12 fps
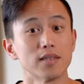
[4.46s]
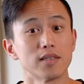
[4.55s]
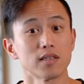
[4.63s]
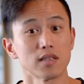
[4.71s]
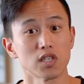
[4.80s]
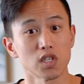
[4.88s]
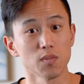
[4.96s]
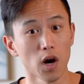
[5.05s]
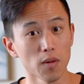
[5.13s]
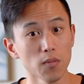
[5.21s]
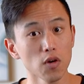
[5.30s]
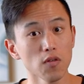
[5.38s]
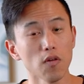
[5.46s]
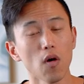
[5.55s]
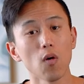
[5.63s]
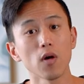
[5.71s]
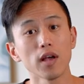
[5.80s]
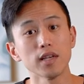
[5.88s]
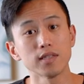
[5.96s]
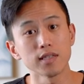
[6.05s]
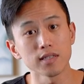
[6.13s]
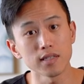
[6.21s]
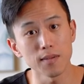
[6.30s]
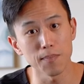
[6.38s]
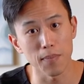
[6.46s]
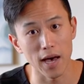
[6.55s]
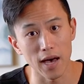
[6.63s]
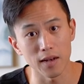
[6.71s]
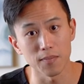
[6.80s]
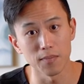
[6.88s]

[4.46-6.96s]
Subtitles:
is this a smart move or is this a bad